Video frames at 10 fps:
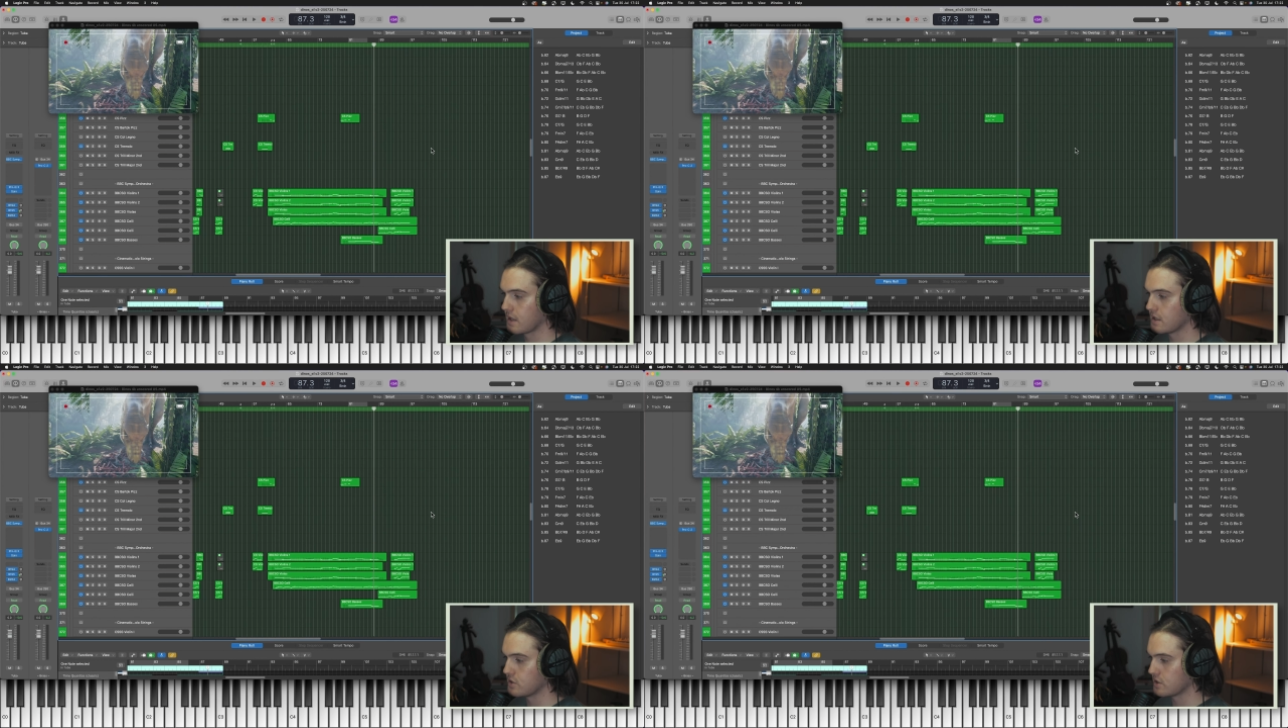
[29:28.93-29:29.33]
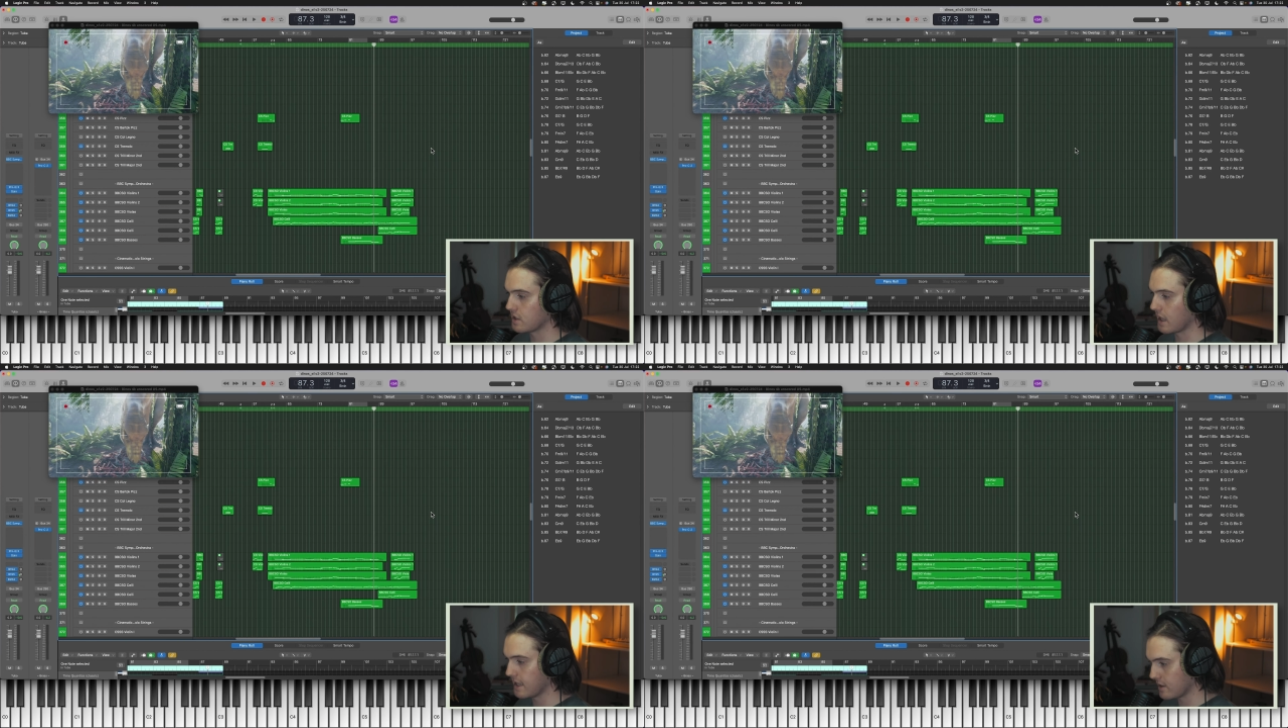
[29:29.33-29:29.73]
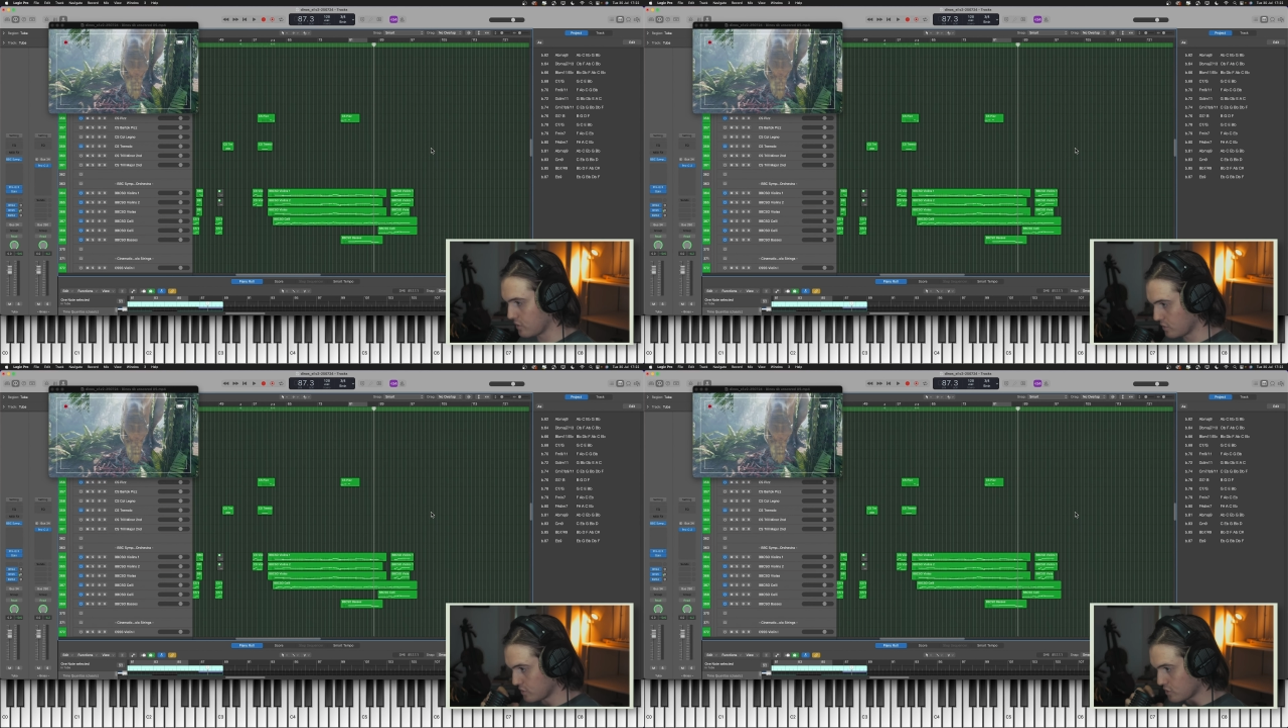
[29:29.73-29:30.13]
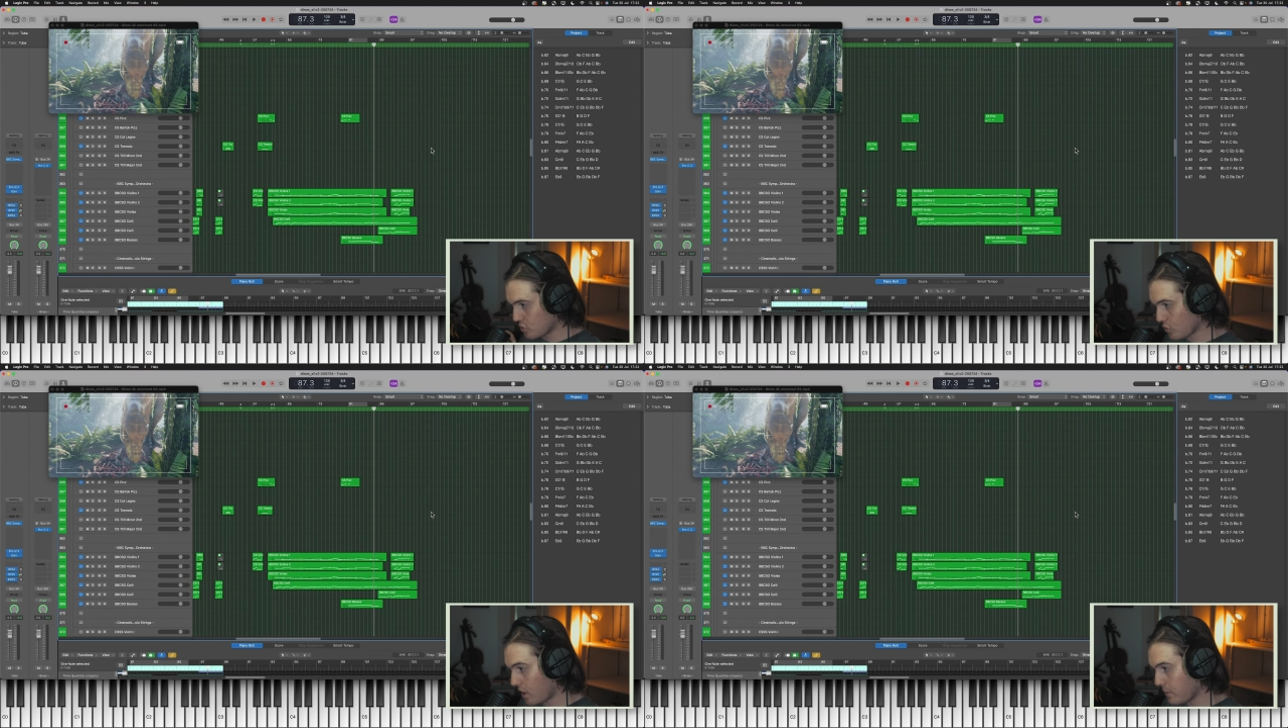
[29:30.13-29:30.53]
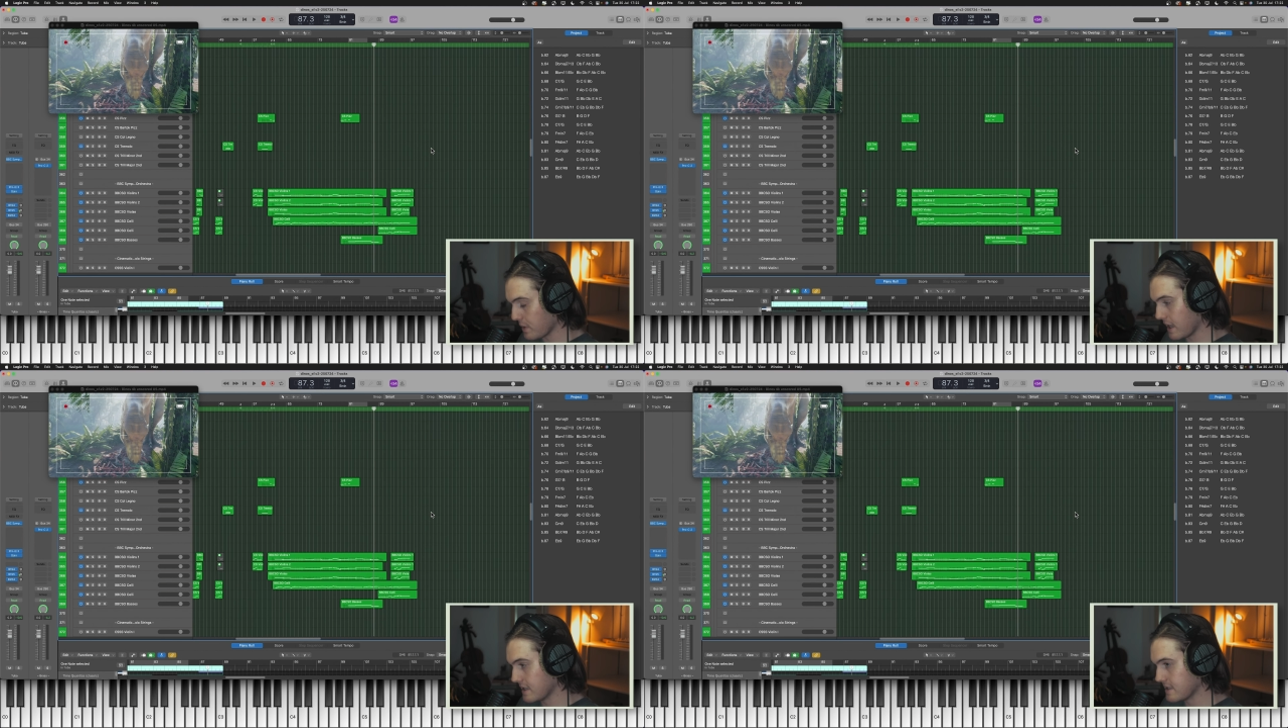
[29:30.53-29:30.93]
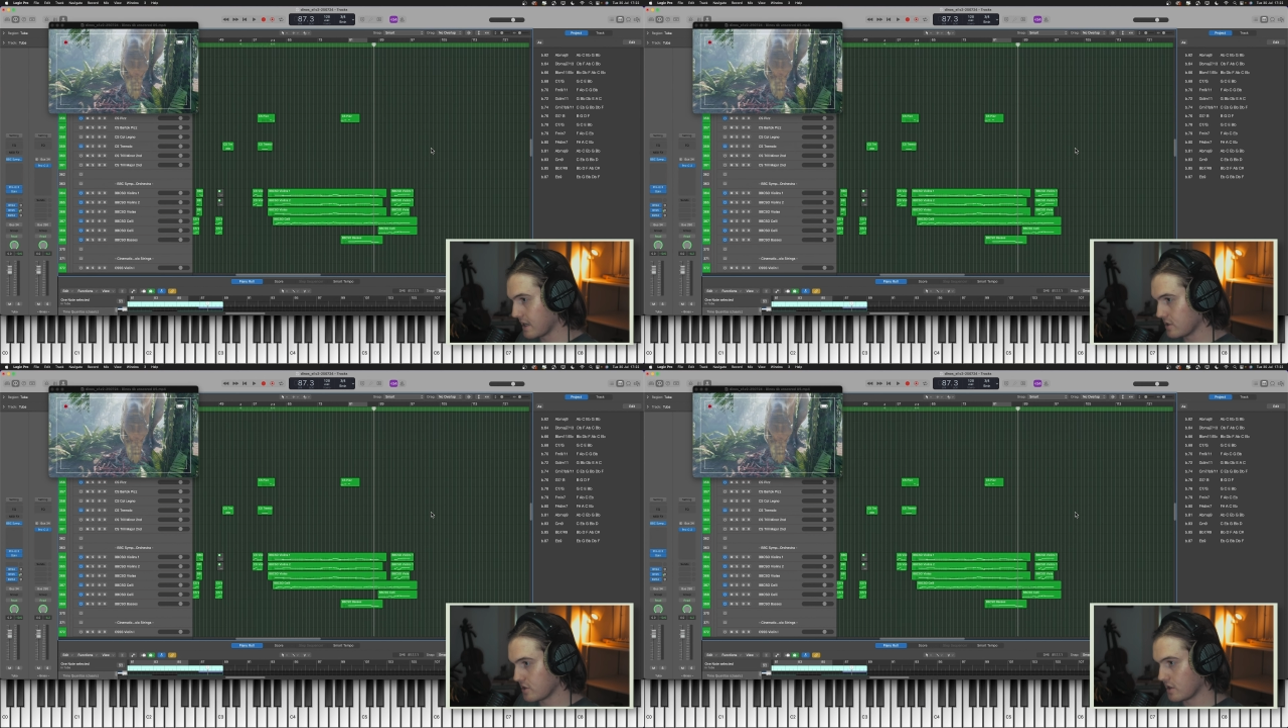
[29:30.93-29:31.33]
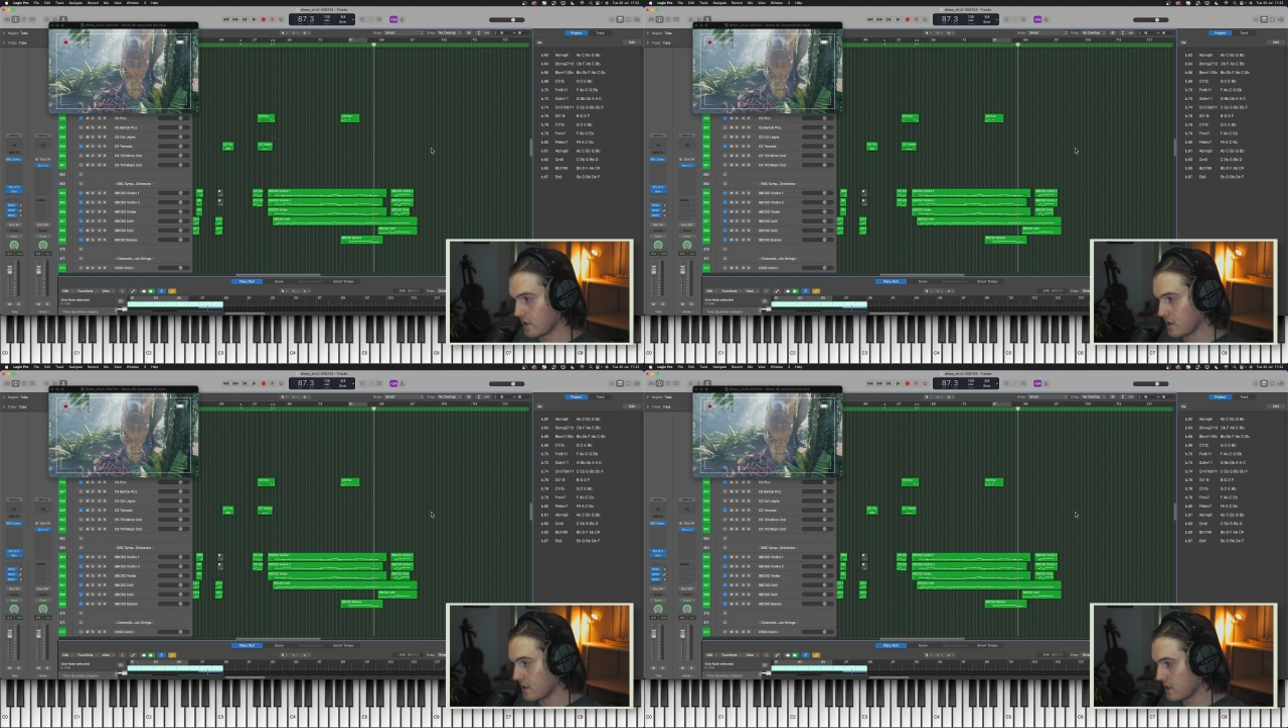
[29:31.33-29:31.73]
just a little drop in tension